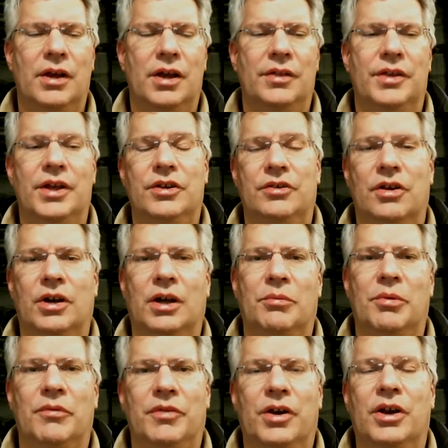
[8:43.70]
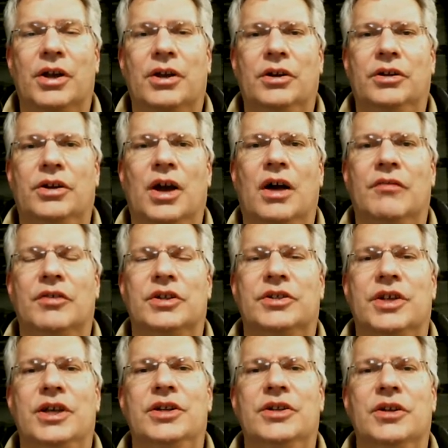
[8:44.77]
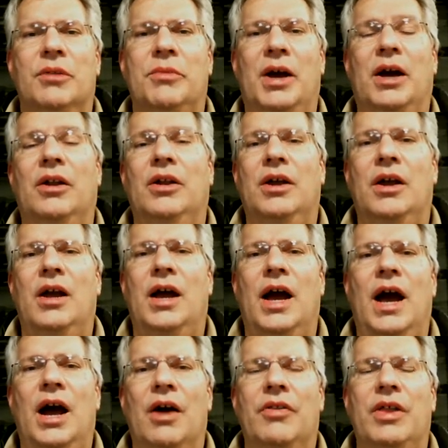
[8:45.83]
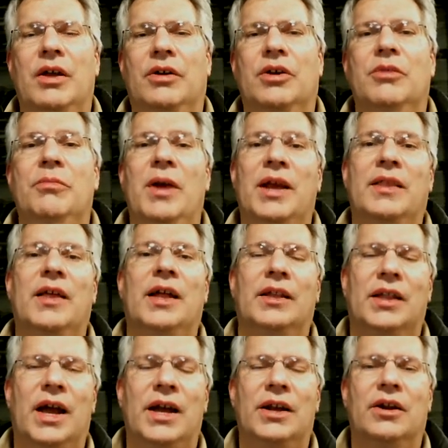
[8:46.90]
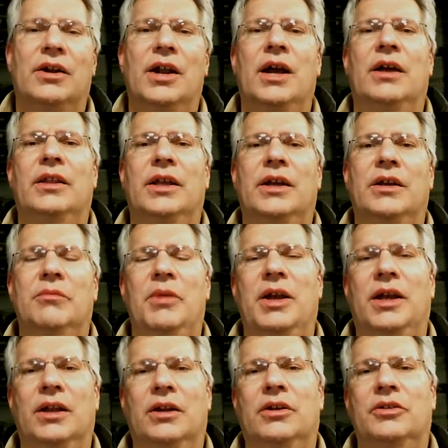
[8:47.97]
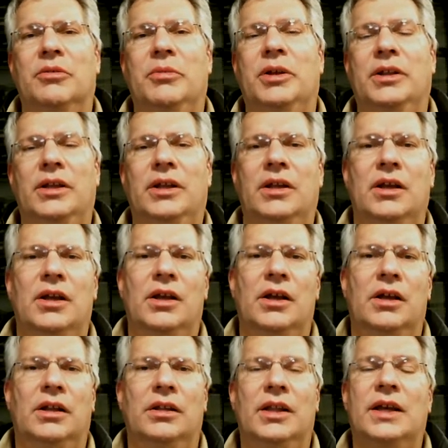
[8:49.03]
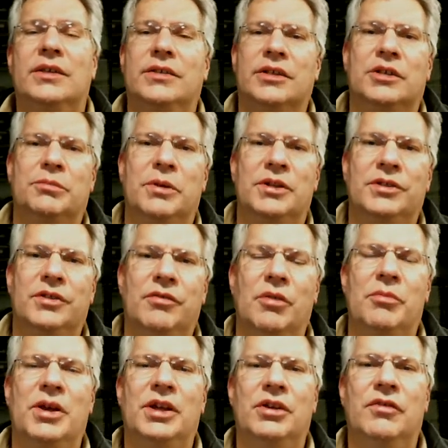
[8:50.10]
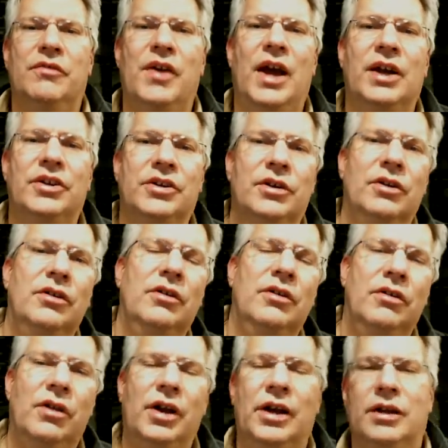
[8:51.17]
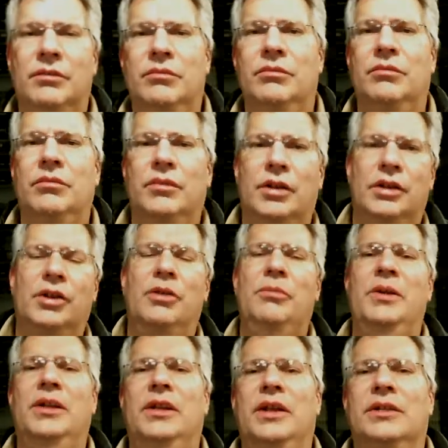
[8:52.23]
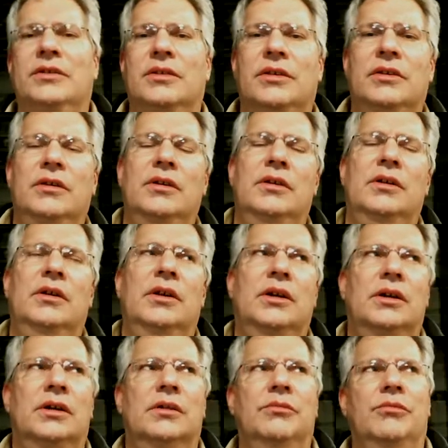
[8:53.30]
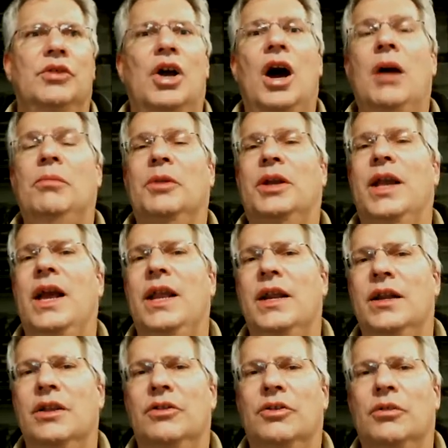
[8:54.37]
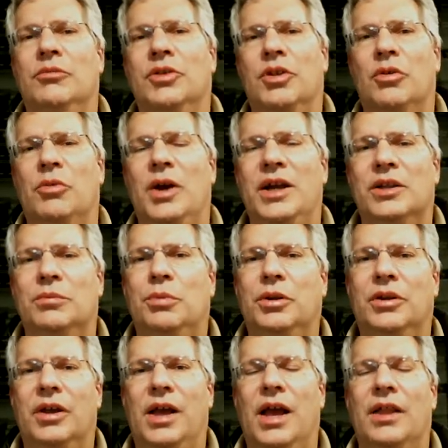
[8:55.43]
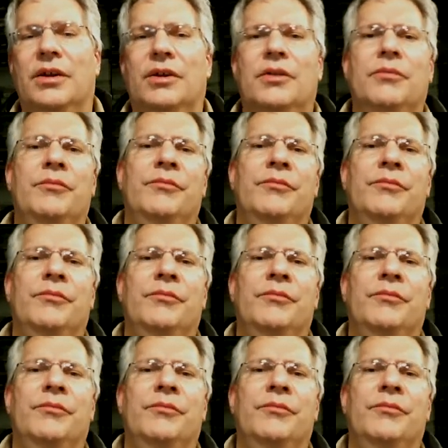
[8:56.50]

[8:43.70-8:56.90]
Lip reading: they struck up a very good conversation about how they could make that lighter, how they could make it ultimately less expensive to manufacture, a little bit less complicated in terms of the way it's put together.